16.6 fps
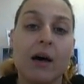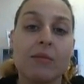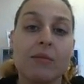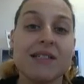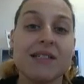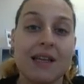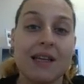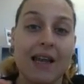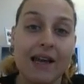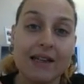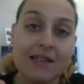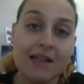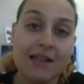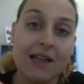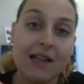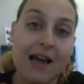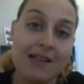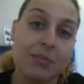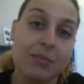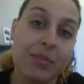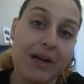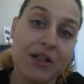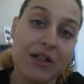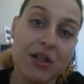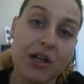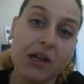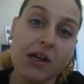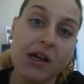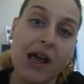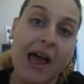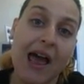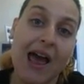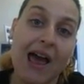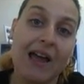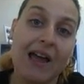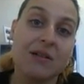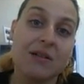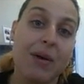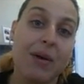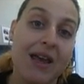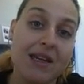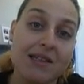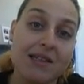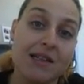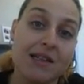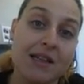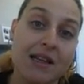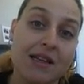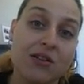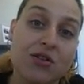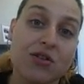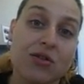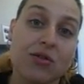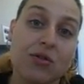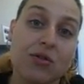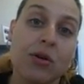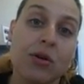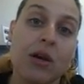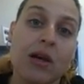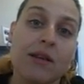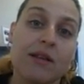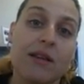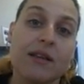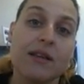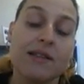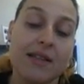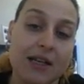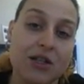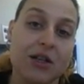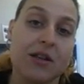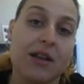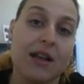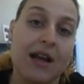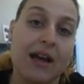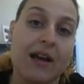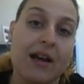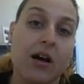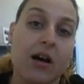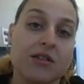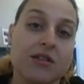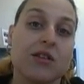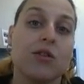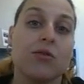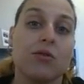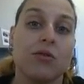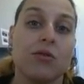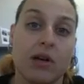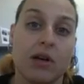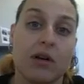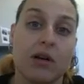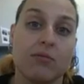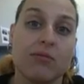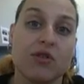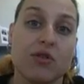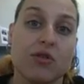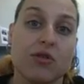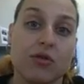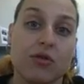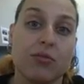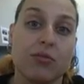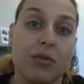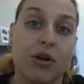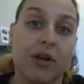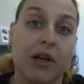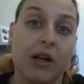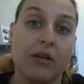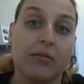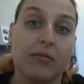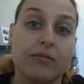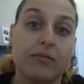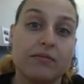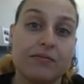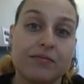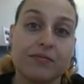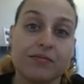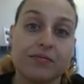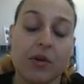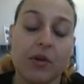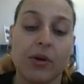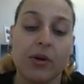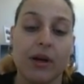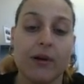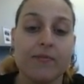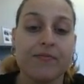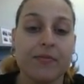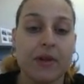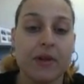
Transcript: select it as a picture and paste it into the section that I ask you to put it in. Okay.